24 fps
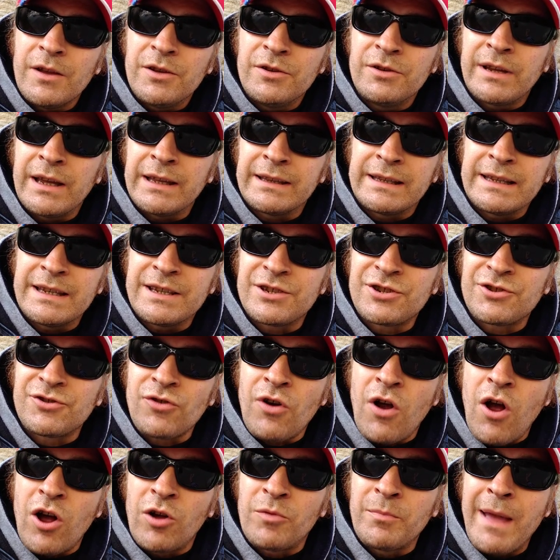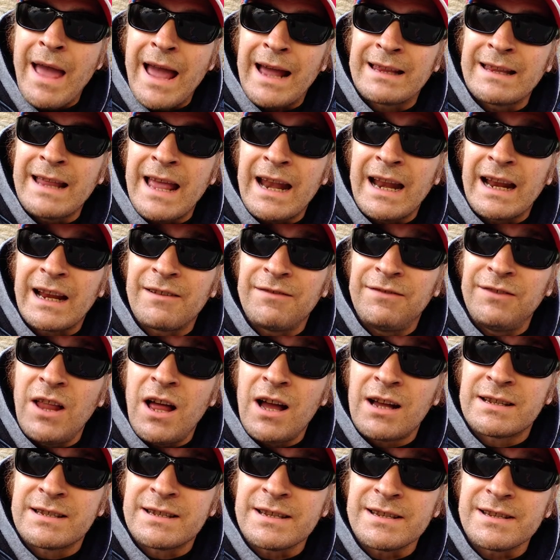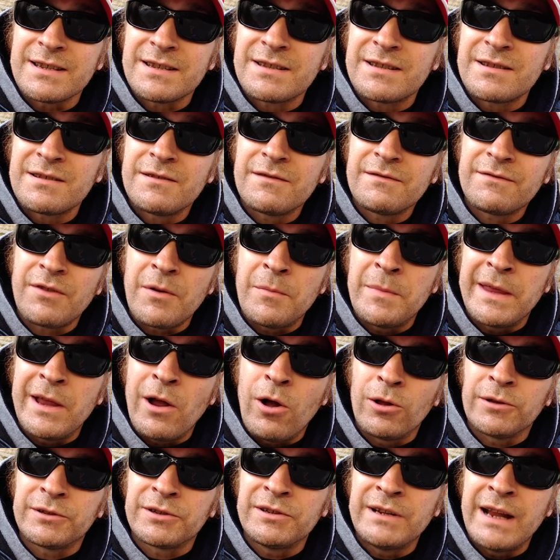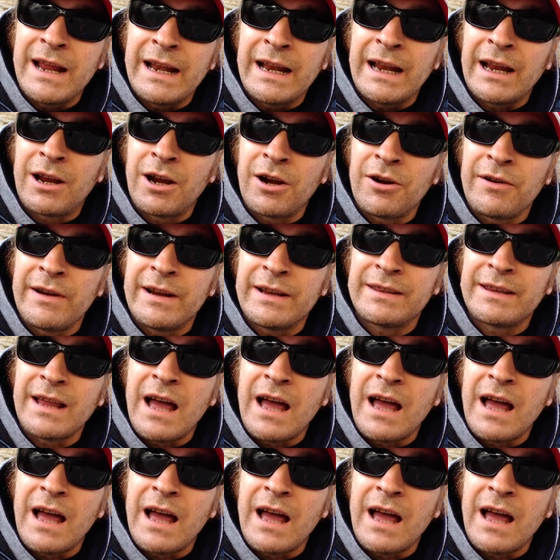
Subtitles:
you get these strong magnetic fluxes from the alternating current.